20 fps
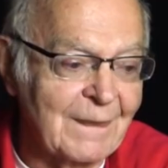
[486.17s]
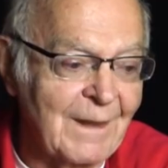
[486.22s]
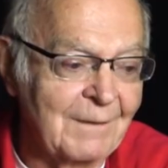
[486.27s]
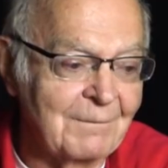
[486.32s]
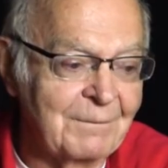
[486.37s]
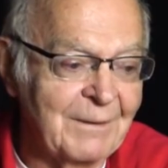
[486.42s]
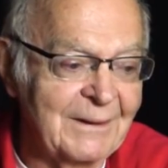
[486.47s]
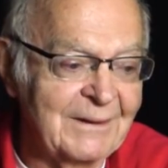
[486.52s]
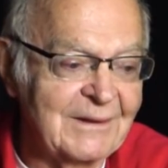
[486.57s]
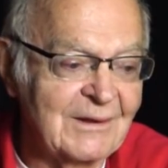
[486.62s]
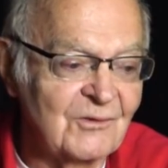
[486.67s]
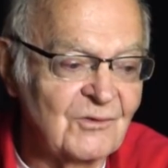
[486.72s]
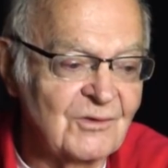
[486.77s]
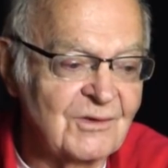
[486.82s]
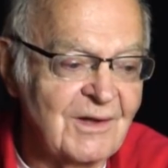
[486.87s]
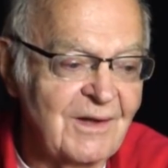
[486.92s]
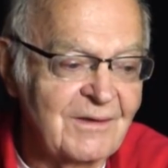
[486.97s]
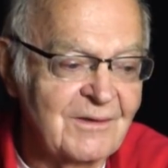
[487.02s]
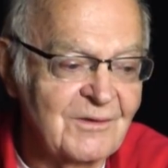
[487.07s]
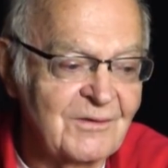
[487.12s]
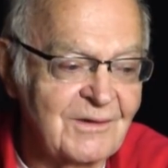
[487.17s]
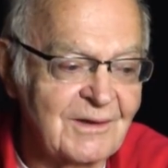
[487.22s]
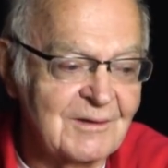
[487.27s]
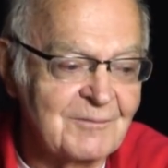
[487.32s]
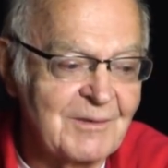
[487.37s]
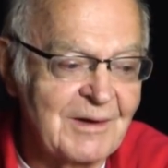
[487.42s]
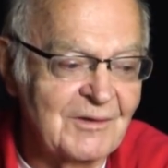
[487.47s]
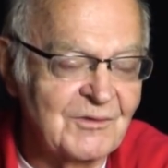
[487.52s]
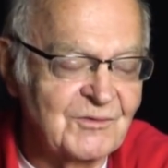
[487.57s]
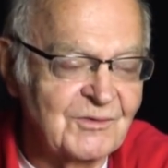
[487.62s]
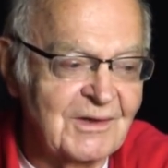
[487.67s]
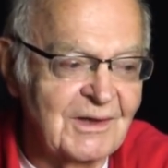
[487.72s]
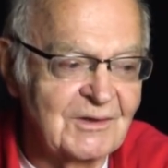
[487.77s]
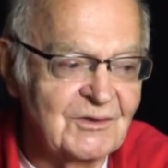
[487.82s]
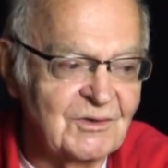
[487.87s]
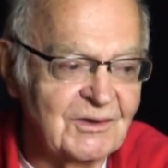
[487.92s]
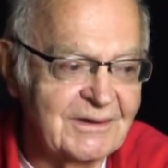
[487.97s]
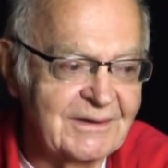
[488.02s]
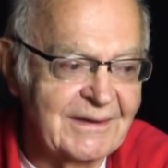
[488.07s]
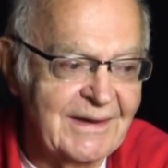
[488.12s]
But there's another thing about
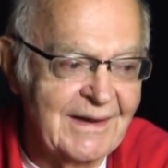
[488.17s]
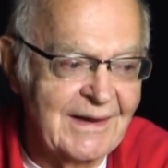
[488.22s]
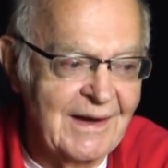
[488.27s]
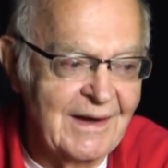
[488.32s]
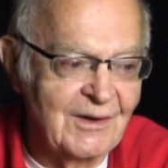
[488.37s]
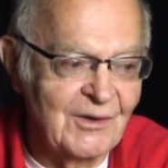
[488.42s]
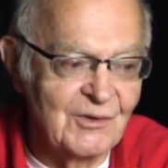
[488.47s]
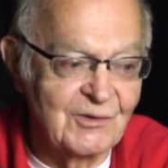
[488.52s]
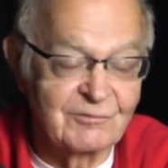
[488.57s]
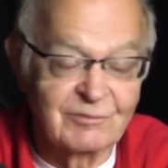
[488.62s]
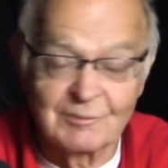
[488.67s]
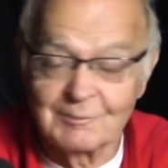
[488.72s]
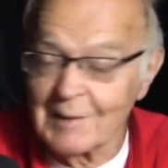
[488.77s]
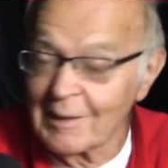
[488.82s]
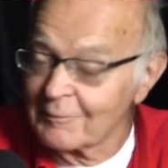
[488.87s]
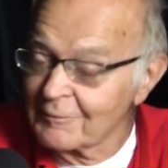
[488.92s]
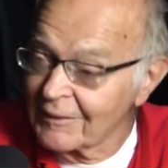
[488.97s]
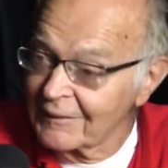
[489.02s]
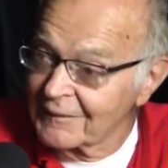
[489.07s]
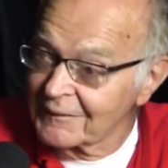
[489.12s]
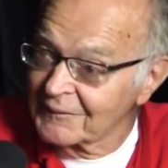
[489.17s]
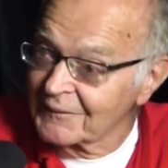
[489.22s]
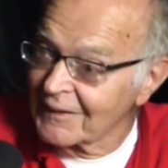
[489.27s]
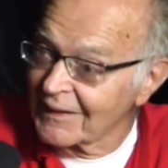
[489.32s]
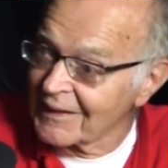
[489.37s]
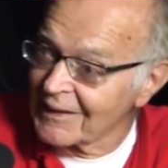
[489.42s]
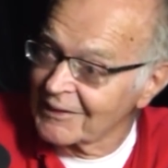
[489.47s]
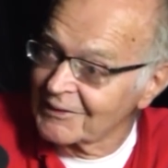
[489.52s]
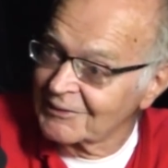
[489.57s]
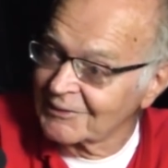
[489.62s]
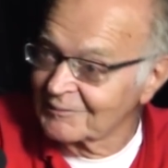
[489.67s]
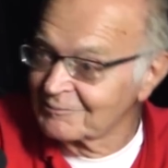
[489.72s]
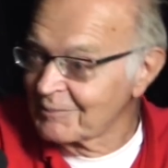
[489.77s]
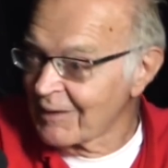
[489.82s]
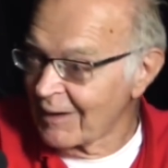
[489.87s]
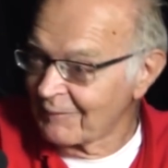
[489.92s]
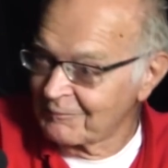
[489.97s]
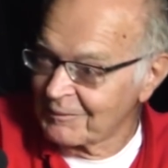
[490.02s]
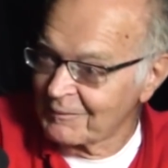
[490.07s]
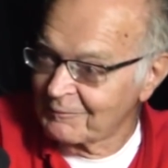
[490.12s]
scheduling that I learned from my mother that I should
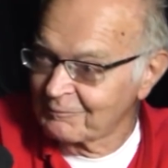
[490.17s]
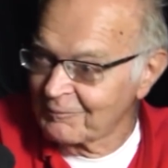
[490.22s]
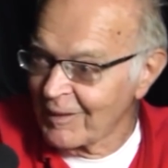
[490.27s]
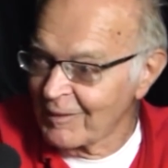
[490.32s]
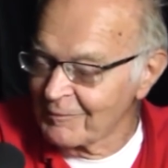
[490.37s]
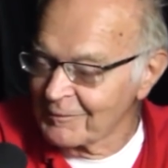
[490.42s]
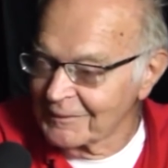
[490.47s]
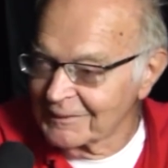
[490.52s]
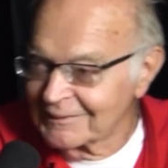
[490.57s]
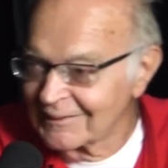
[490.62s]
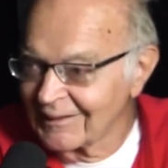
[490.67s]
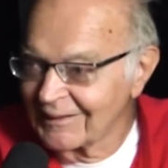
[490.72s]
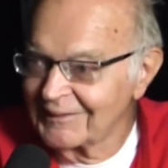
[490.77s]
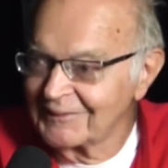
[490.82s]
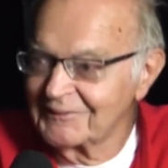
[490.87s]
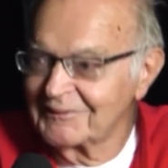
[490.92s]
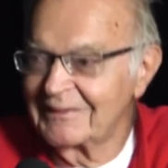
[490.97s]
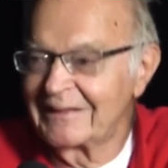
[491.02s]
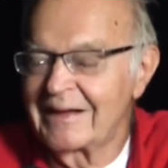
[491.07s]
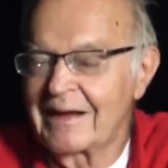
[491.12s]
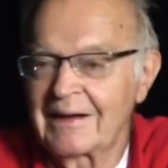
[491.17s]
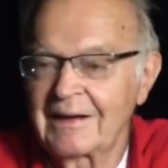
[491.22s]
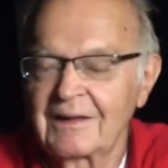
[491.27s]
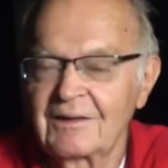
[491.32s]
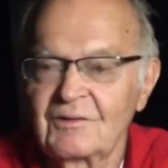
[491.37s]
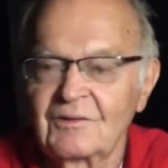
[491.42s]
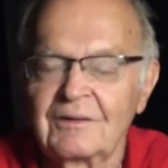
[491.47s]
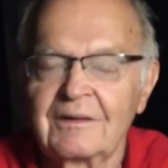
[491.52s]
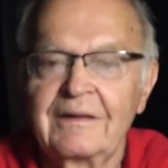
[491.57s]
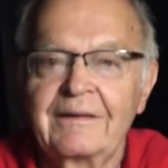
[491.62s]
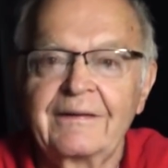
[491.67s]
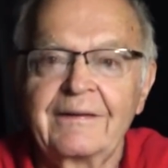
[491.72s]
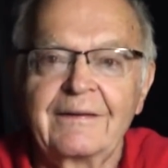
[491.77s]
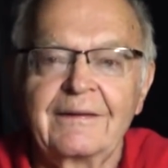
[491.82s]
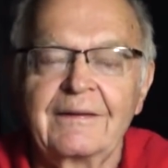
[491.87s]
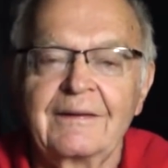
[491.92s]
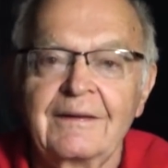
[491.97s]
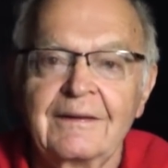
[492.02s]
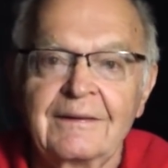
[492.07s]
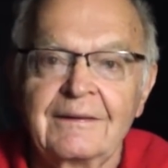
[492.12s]
pro- probably tell you, and that is
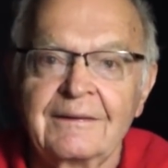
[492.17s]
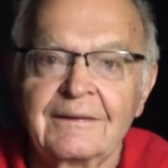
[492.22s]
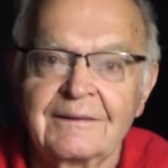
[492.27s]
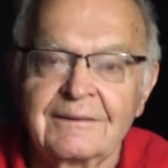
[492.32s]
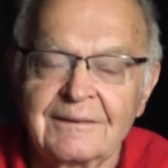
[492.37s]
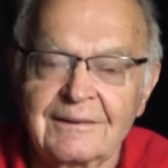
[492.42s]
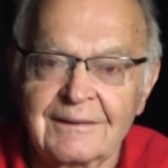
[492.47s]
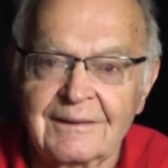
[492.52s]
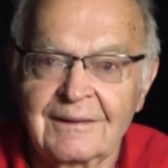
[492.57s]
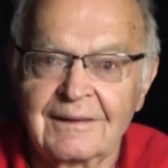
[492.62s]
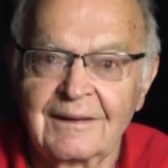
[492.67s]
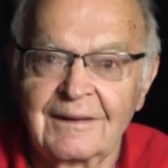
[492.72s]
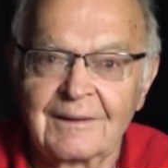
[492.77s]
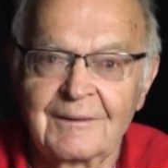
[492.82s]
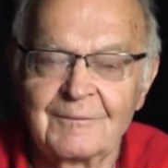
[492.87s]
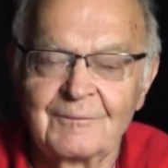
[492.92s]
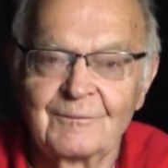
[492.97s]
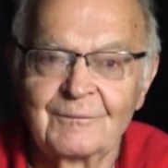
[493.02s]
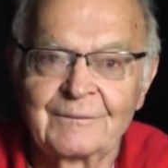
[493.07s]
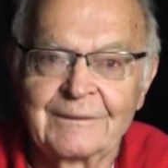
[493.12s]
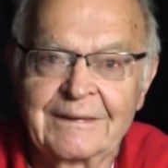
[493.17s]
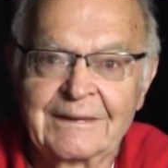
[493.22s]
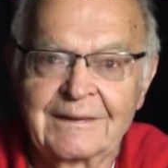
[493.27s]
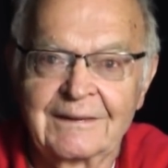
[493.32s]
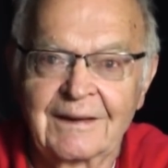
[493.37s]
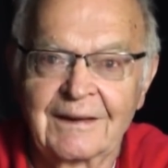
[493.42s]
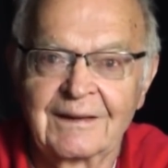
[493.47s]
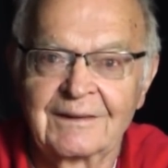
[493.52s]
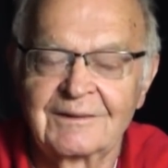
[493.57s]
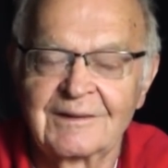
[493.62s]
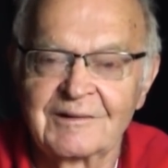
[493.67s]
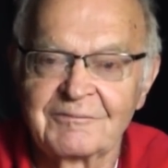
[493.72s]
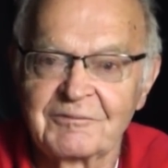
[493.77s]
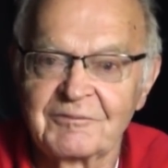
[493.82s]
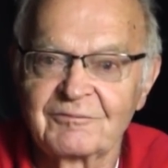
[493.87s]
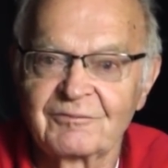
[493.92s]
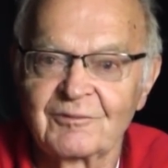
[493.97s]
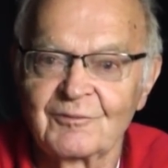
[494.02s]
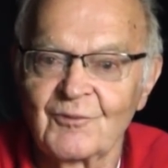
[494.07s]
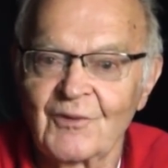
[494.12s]
um, it, it
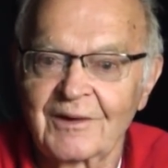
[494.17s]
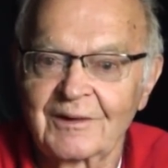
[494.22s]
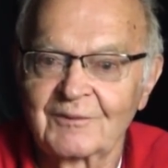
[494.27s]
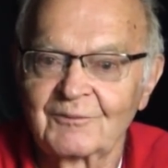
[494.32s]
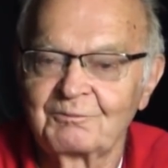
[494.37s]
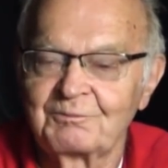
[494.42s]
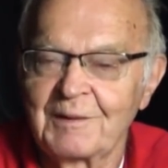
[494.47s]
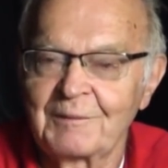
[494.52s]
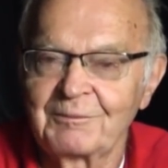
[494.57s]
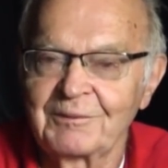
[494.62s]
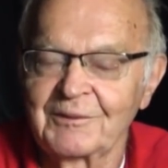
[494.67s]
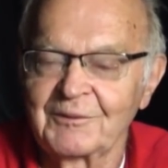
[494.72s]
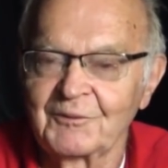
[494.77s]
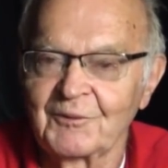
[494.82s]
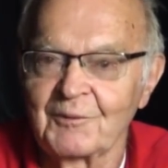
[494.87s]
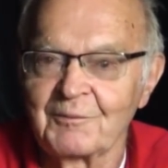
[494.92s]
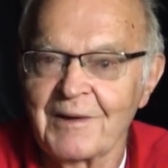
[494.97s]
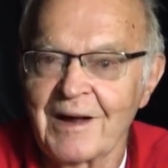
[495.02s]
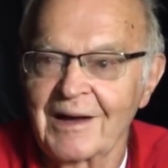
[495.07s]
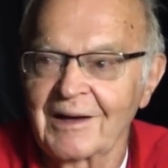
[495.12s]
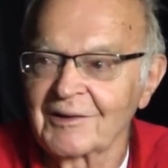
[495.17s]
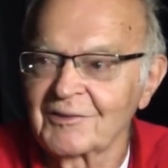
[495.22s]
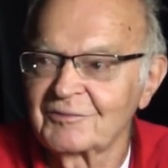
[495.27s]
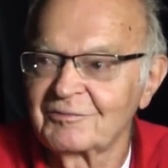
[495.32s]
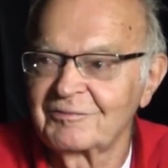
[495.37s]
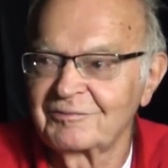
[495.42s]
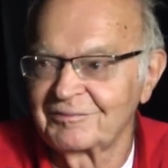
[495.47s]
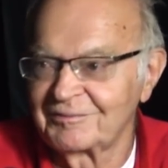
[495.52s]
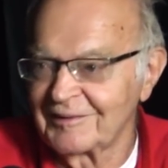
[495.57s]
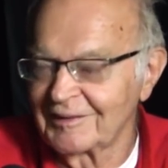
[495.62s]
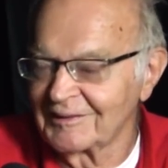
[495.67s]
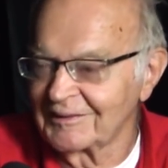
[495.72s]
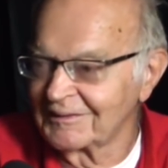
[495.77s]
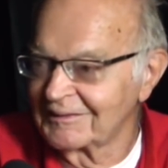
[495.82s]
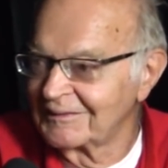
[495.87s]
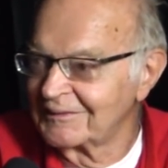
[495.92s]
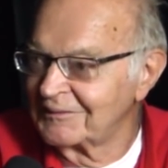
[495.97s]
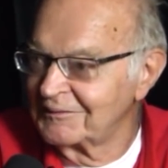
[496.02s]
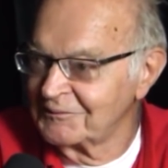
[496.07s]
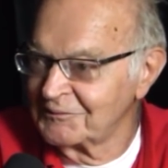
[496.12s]
different from what people in the robotics field
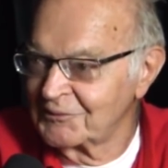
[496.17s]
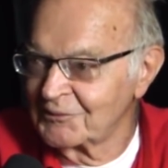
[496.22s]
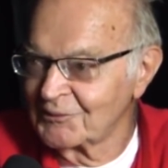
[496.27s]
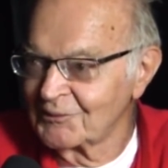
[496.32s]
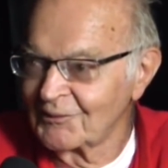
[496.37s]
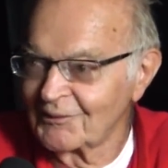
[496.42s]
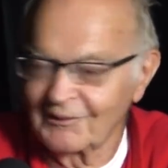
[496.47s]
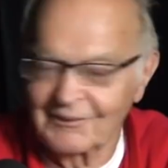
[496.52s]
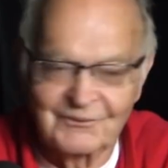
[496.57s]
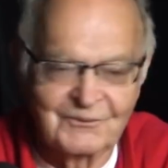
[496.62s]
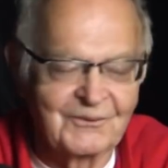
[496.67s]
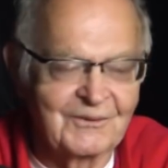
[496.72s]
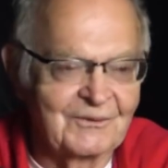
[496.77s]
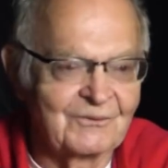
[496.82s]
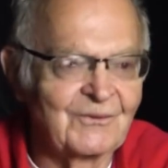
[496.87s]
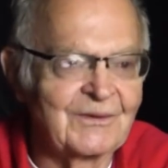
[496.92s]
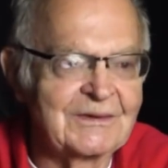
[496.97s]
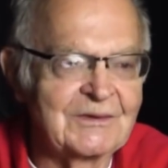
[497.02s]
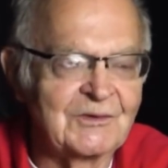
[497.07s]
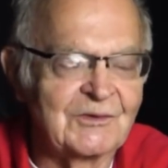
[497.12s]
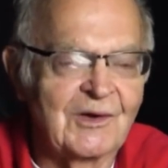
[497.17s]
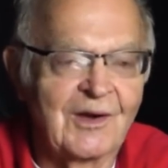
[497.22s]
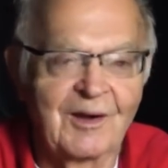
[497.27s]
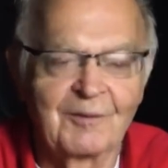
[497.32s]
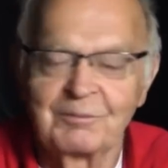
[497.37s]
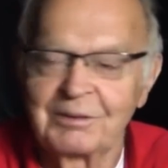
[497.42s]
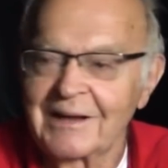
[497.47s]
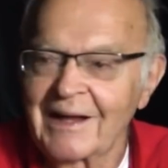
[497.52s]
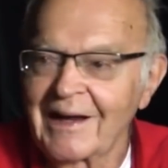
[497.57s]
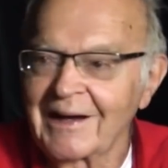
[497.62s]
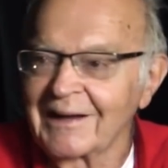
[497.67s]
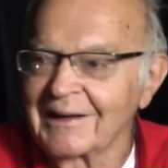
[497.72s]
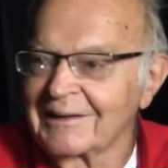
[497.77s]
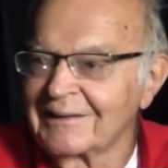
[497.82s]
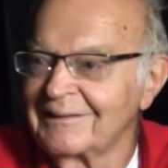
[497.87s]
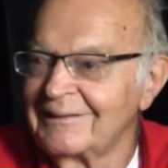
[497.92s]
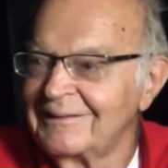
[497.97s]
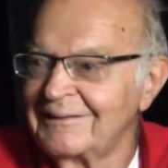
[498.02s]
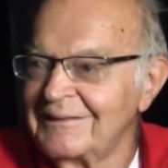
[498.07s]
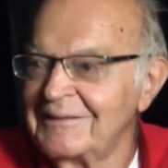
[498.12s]
do, which is called planning.
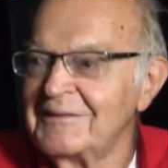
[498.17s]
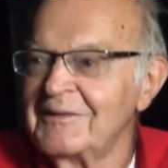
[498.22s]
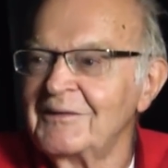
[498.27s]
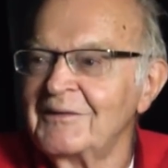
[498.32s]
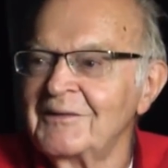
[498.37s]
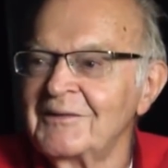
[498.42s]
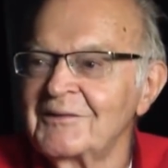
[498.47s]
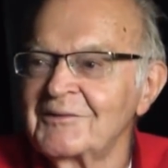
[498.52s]
Mm-hmm.